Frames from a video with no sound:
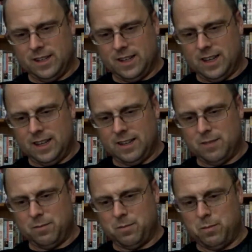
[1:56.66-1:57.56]

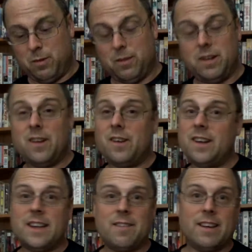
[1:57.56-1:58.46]
But
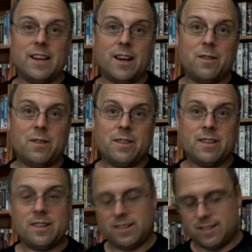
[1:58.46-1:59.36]
give it a go
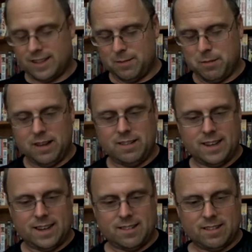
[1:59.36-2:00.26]
and see.
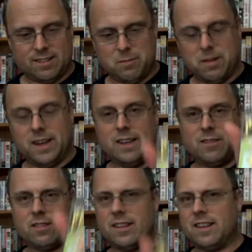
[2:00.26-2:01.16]
Maziacs, it's a
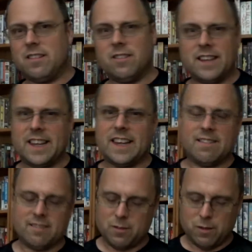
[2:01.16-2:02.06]
maze. I think it's gonna get
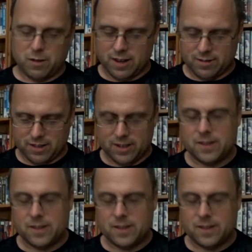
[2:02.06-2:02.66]
you and what have you.